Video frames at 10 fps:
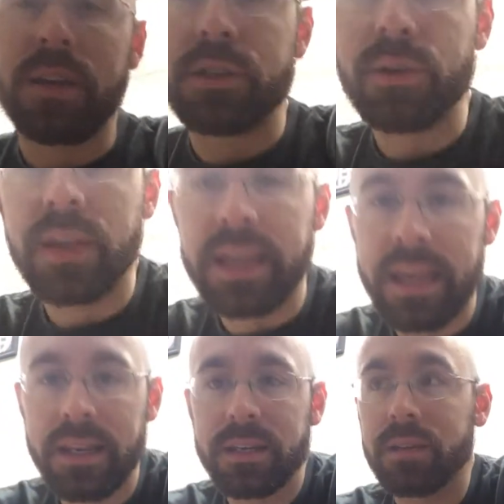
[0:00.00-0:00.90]
So you can
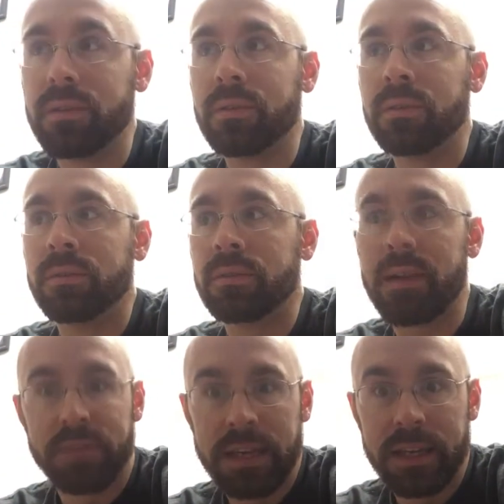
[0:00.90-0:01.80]
get it to
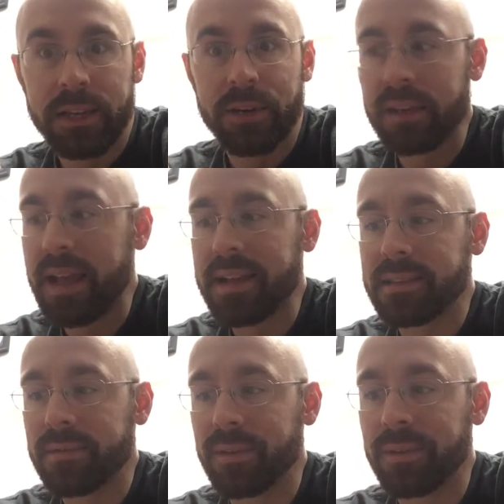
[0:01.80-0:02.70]
every kid in your
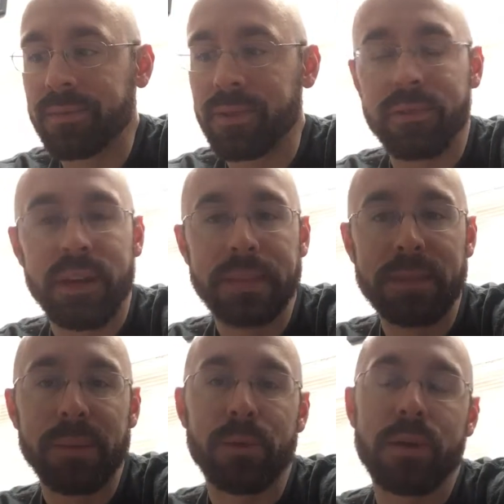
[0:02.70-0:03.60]
class for very
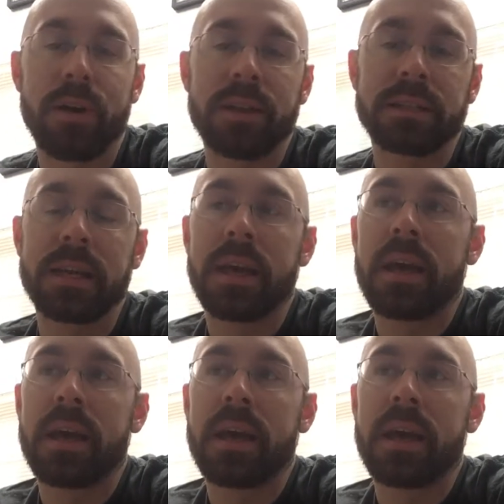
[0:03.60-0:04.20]
minimal cost.